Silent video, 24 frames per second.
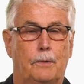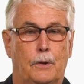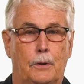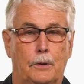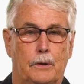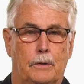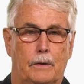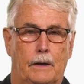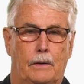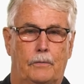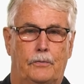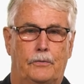
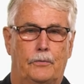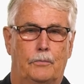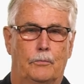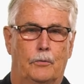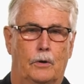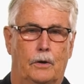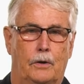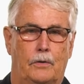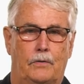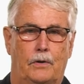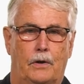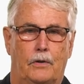Photographs are
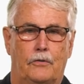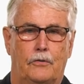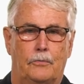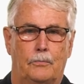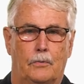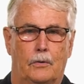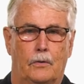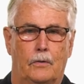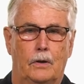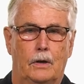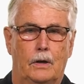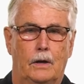more
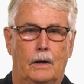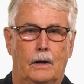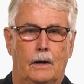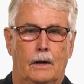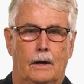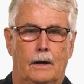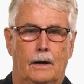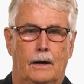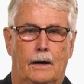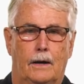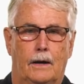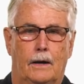accessible.
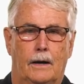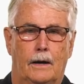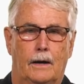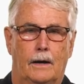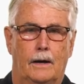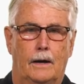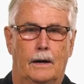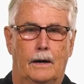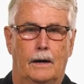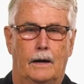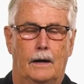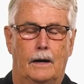
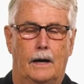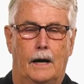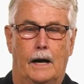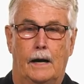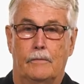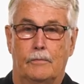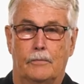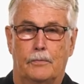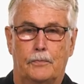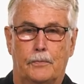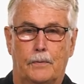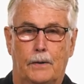Uh,
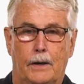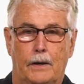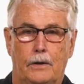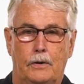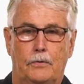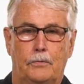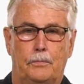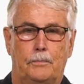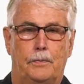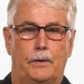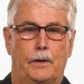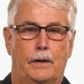I have a
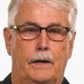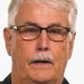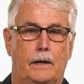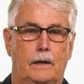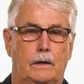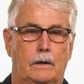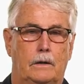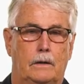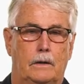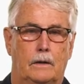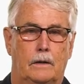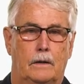friend who
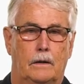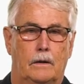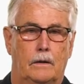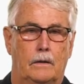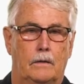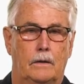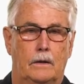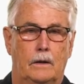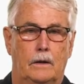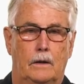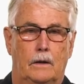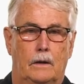played
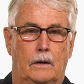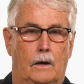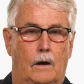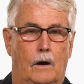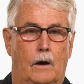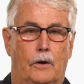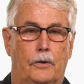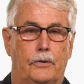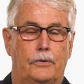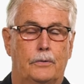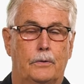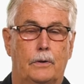uh,
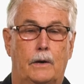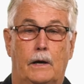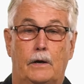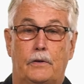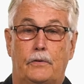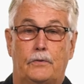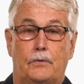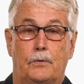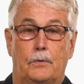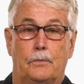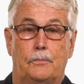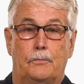all through
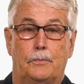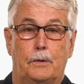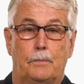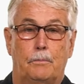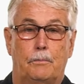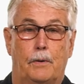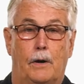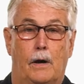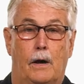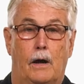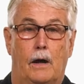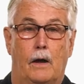high school
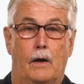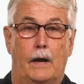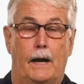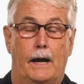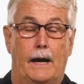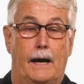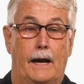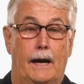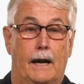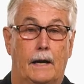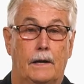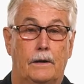football
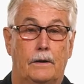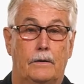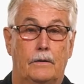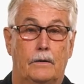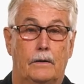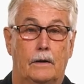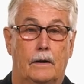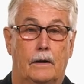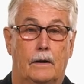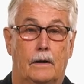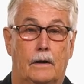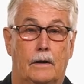and
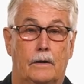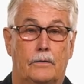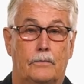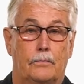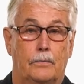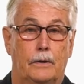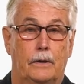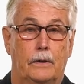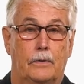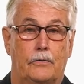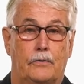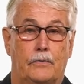uh,
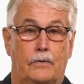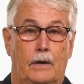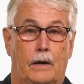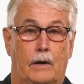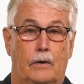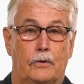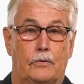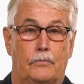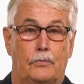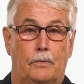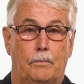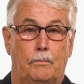three years of
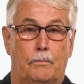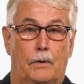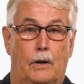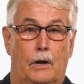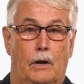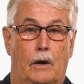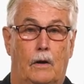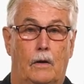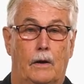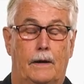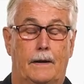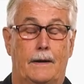college
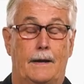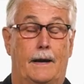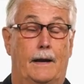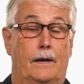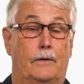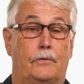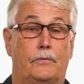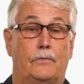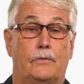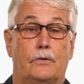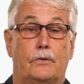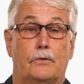football, and
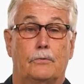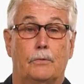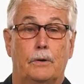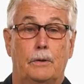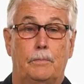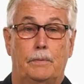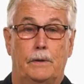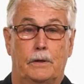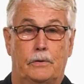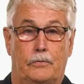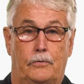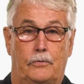has
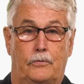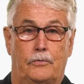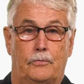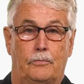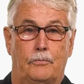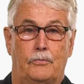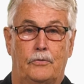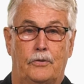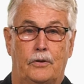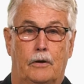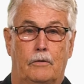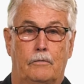three pictures
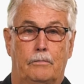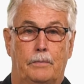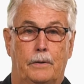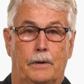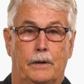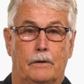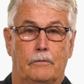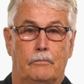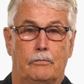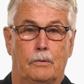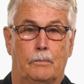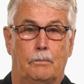of himself
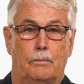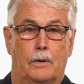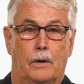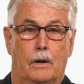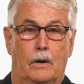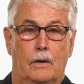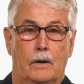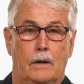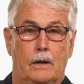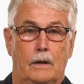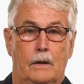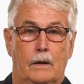playing
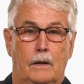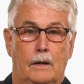football.